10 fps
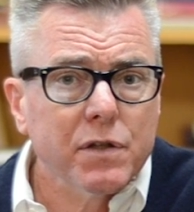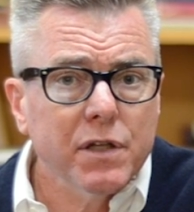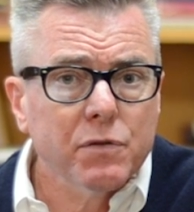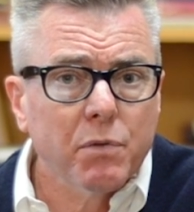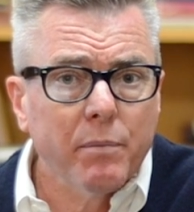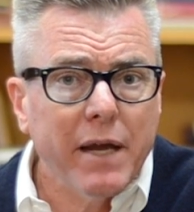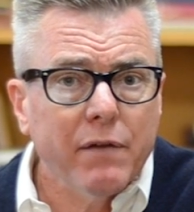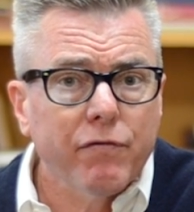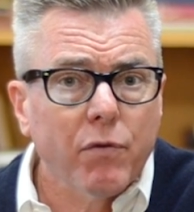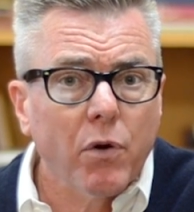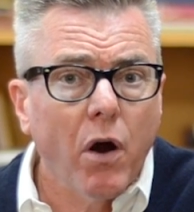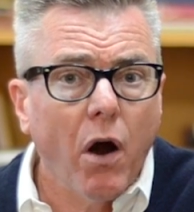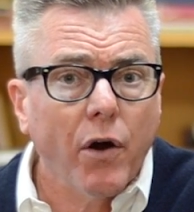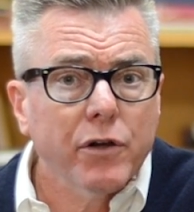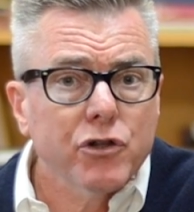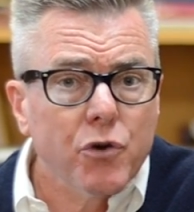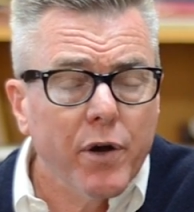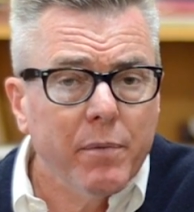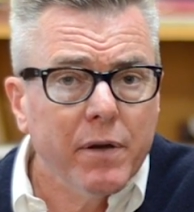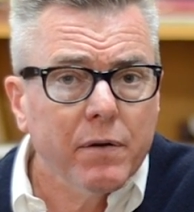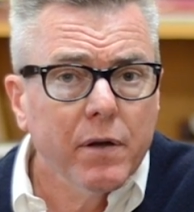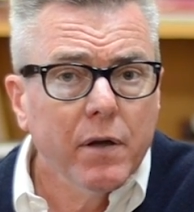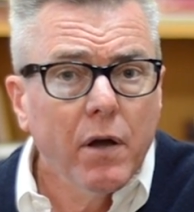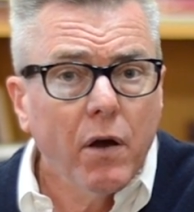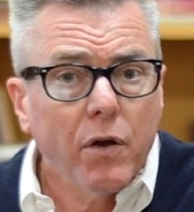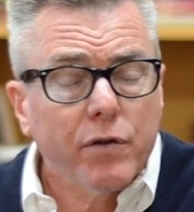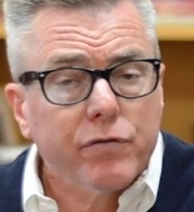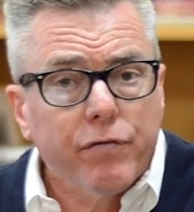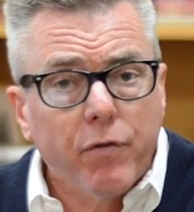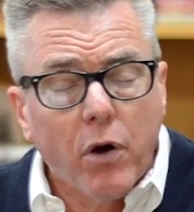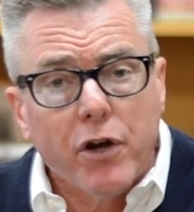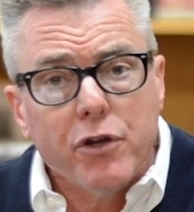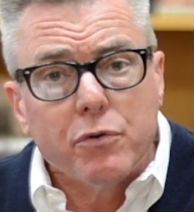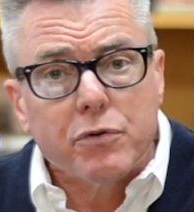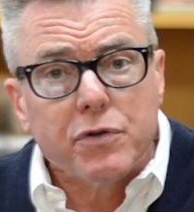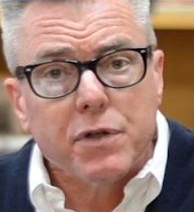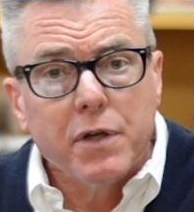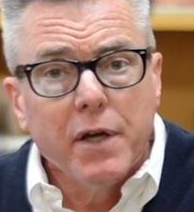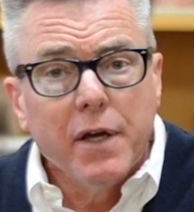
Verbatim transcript: These were made for our enjoyment and also for our use.